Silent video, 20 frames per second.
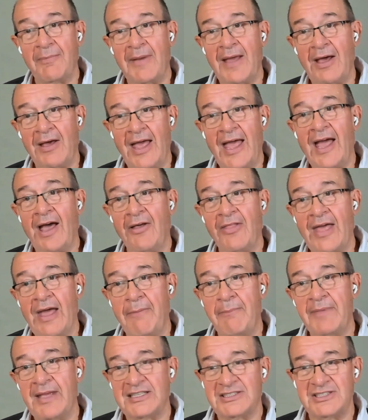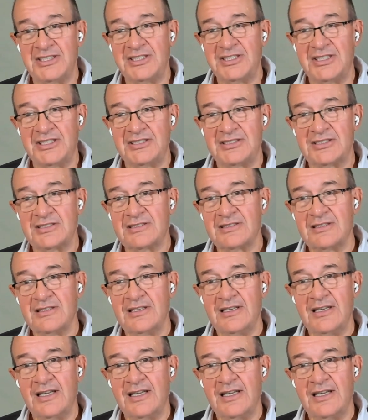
about how that message is,